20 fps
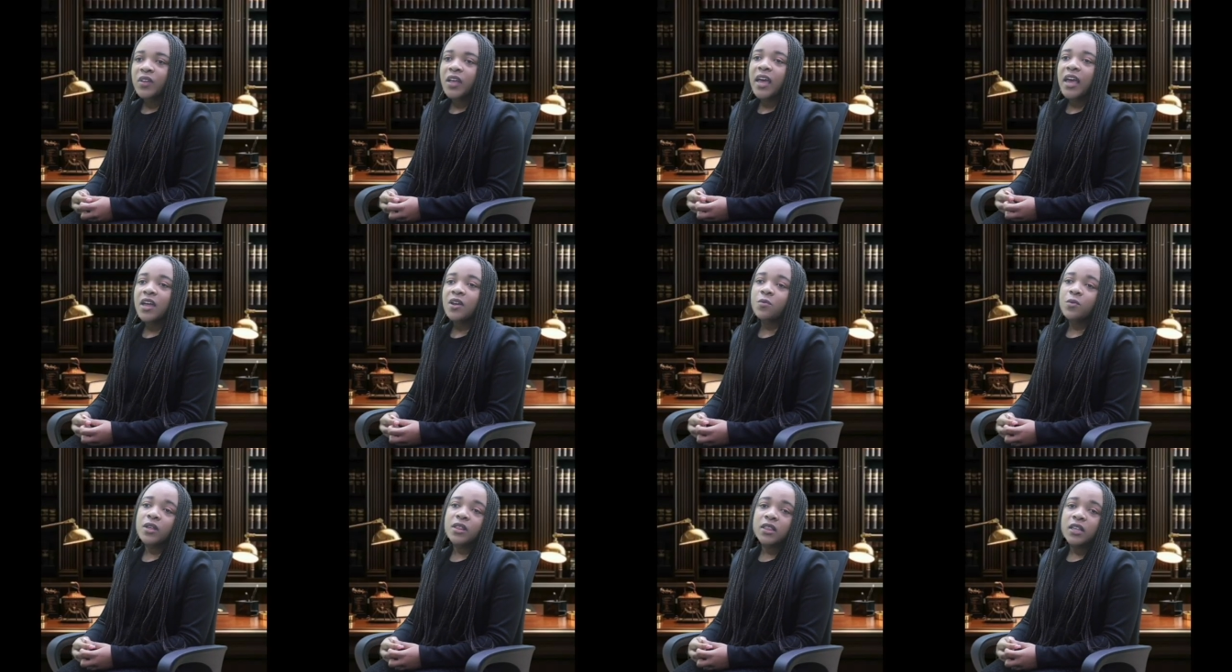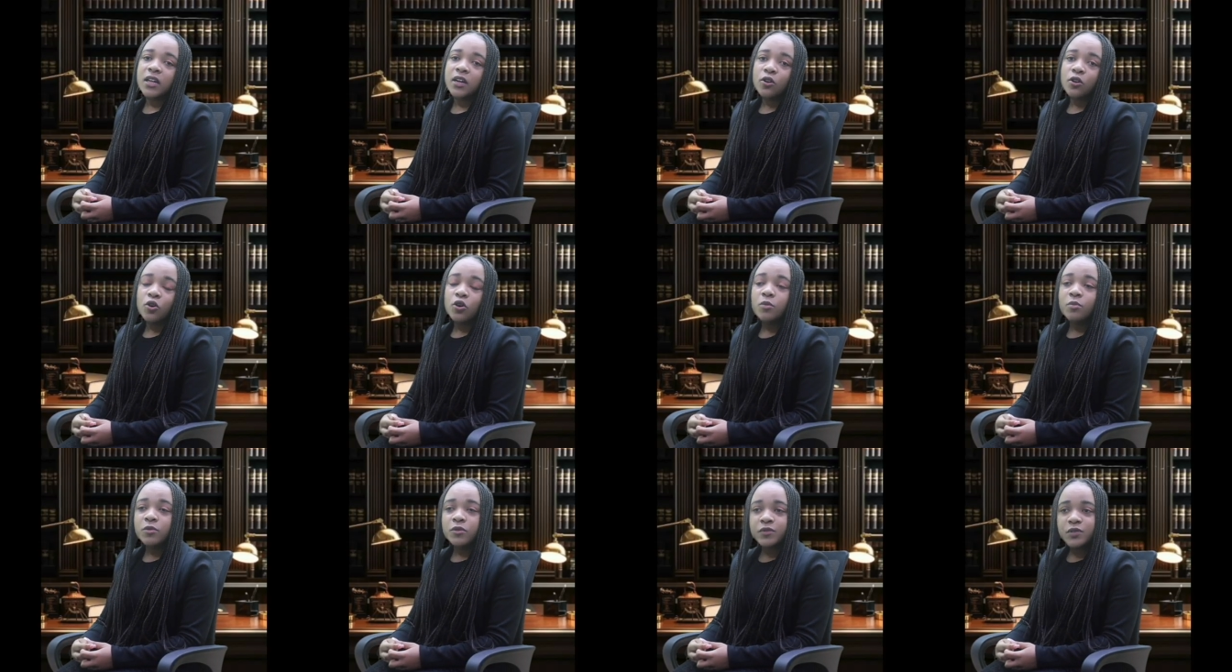And when the law
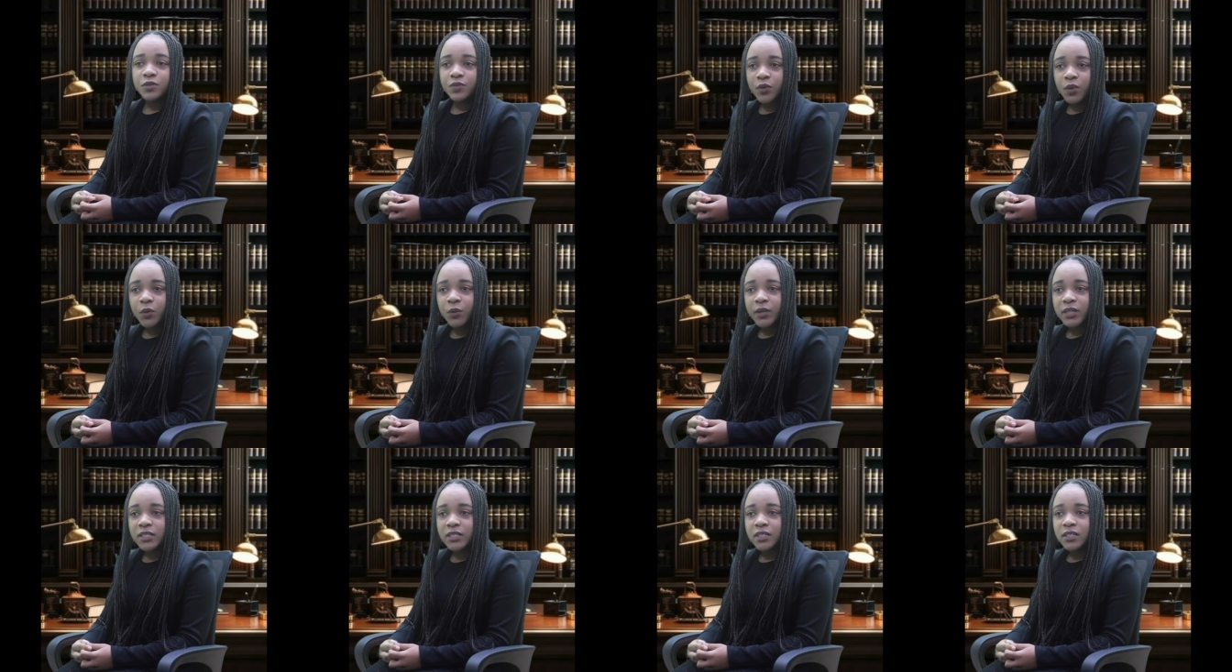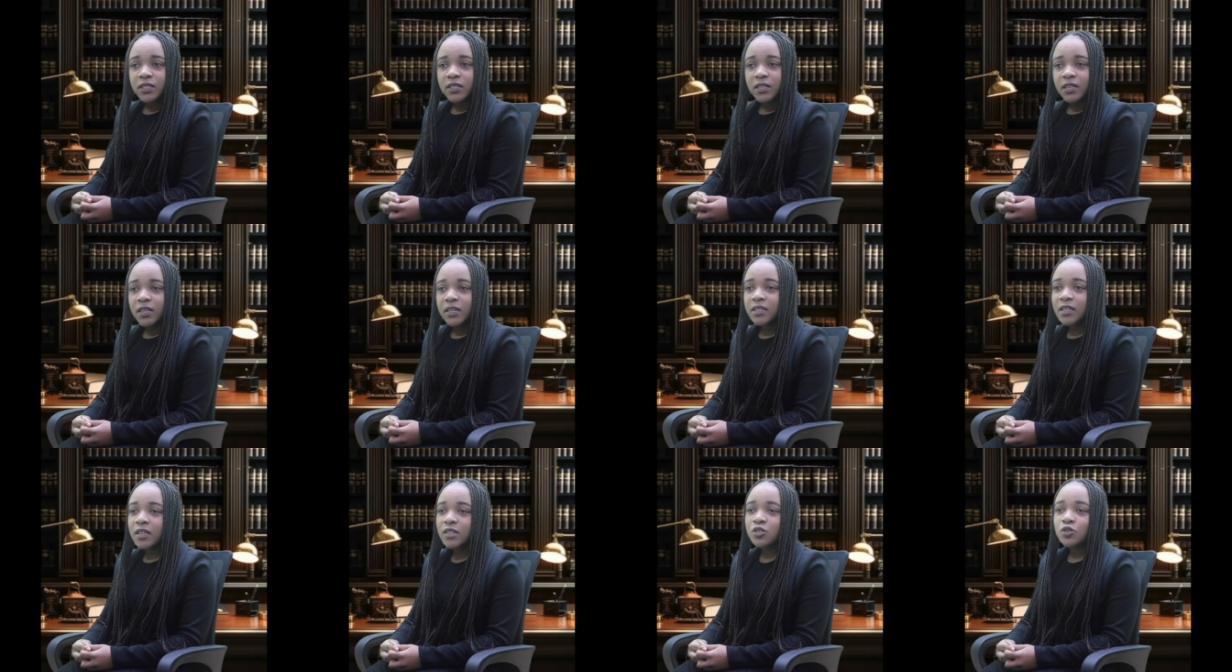moves forward, it
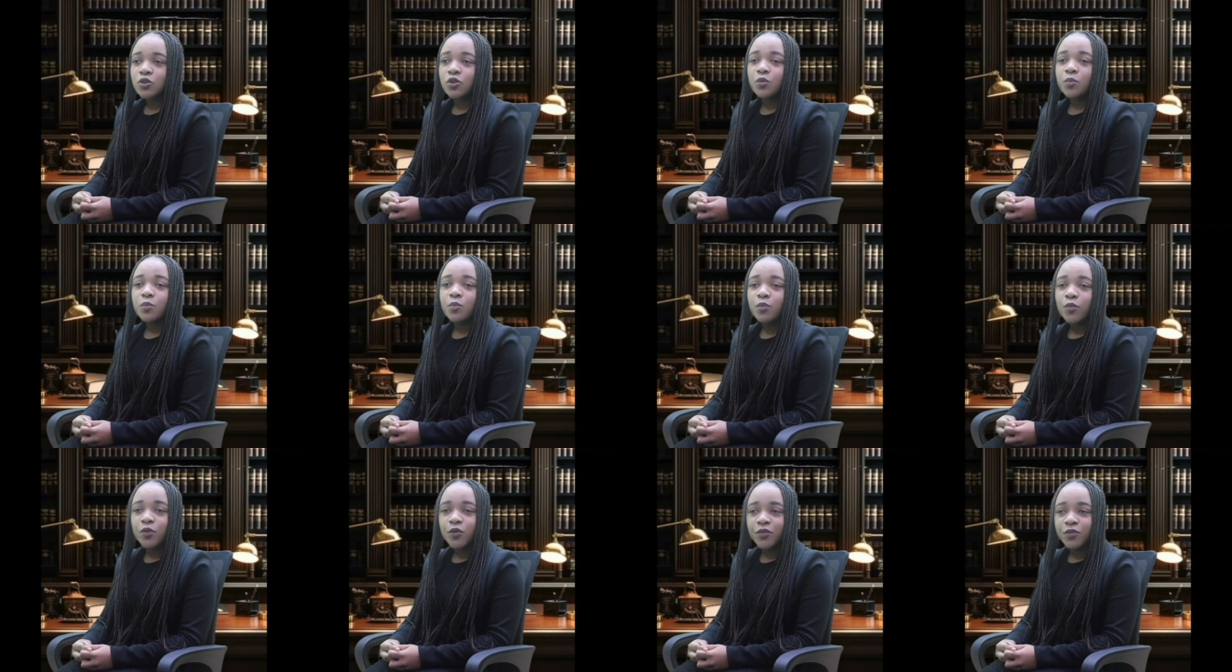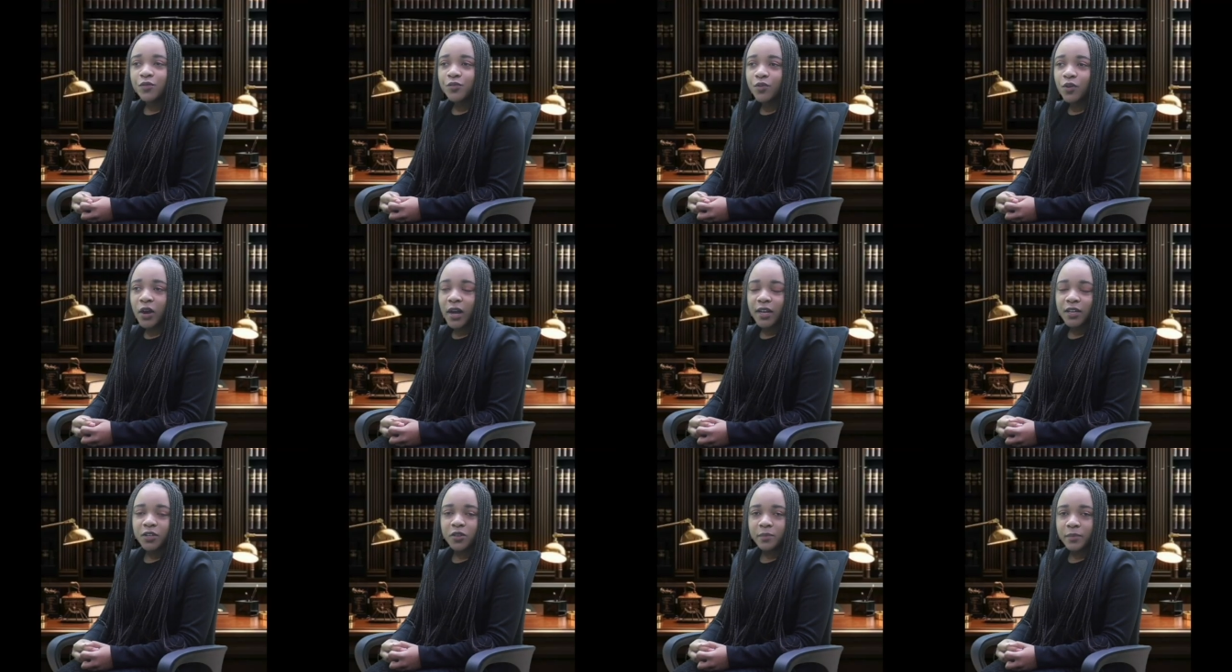does not move for
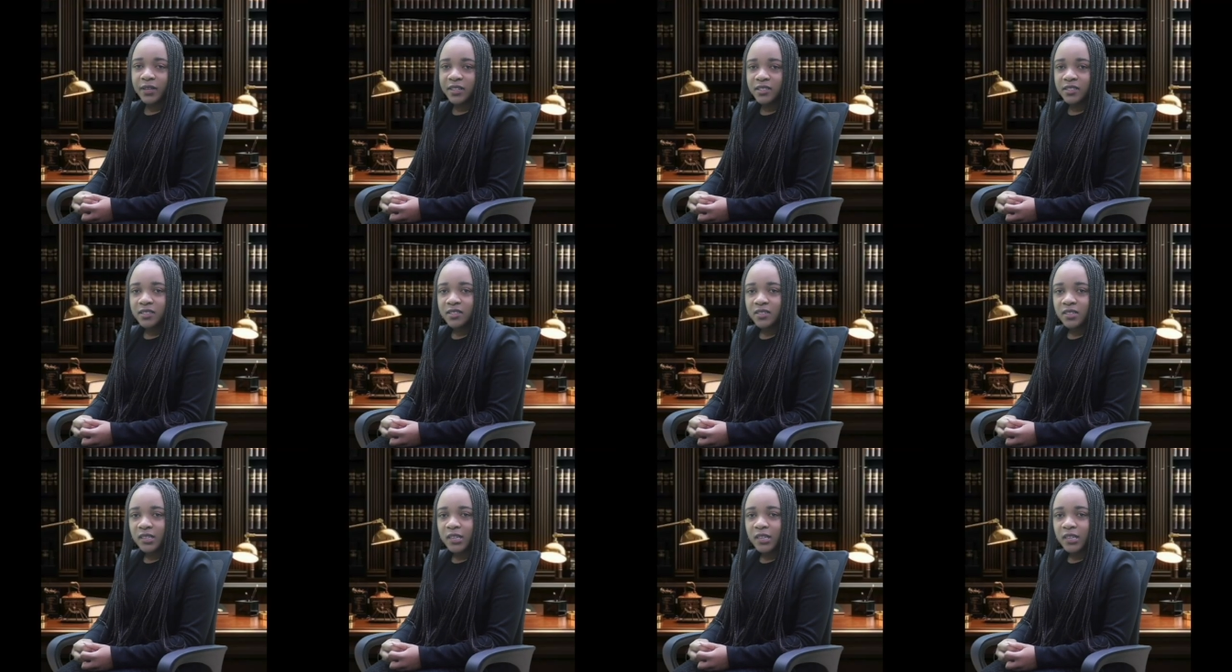arguments.